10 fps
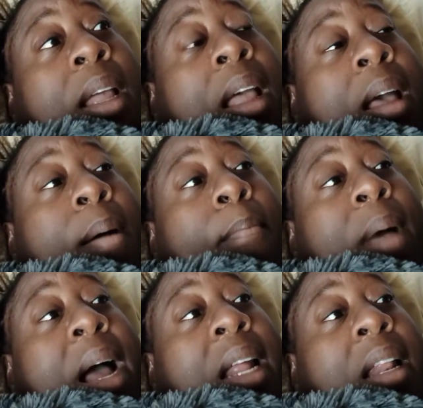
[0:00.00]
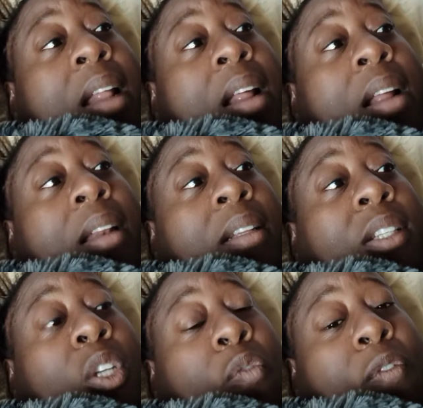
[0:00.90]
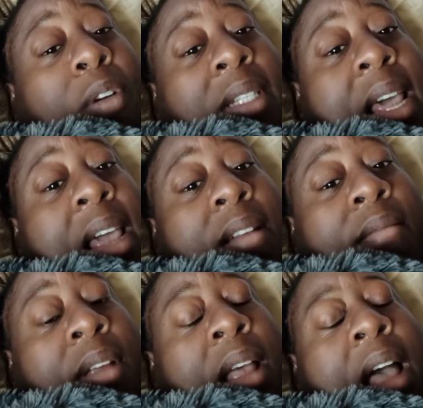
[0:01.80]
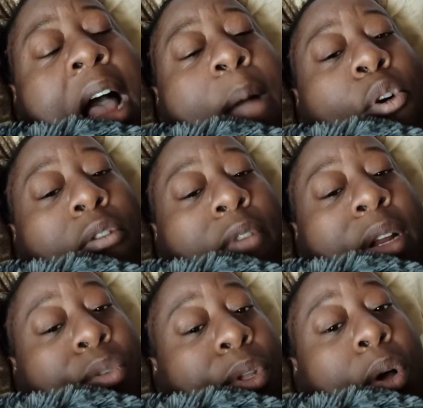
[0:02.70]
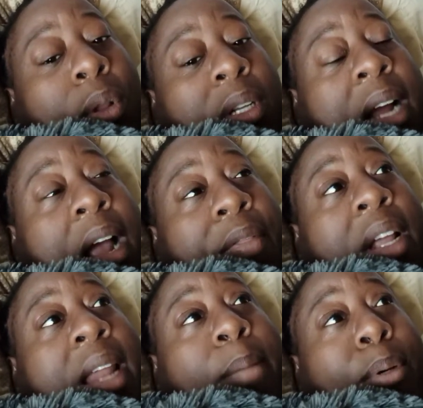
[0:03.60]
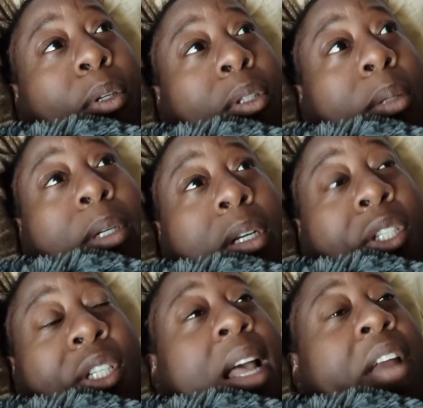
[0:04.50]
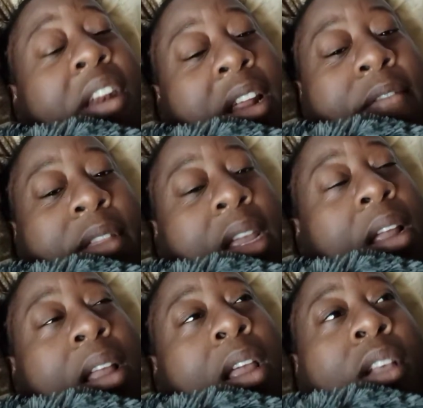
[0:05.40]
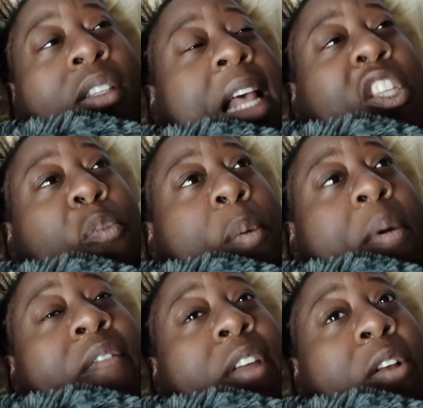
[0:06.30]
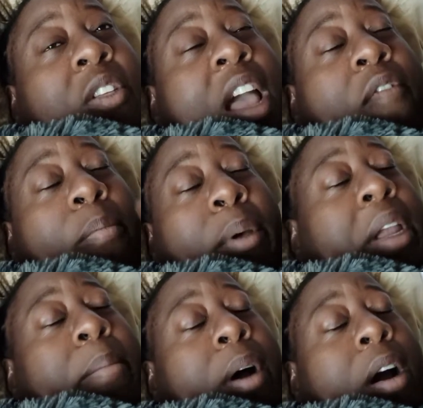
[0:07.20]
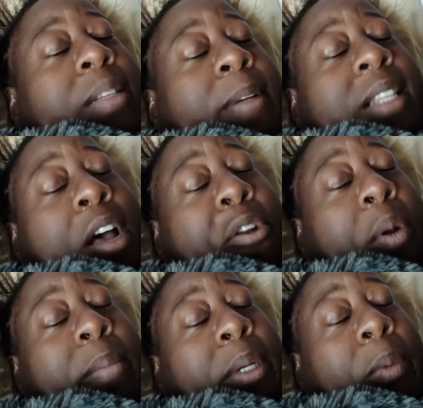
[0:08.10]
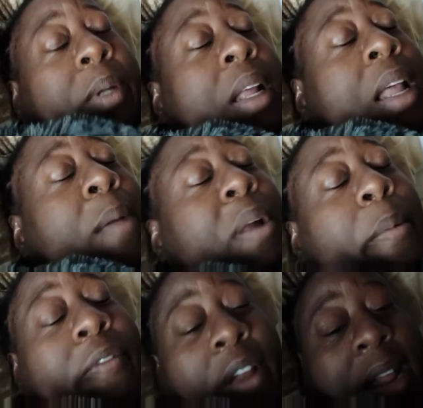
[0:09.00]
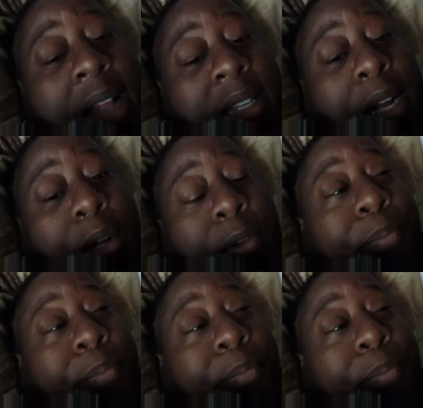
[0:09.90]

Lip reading: My sofa set, I'm going to redo the whole entire thing, like pull the cushion out and everything. So that's going to be my video. It's going to have a billion parts because I don't know what I'm doing. But I'm going to figure it out as I go.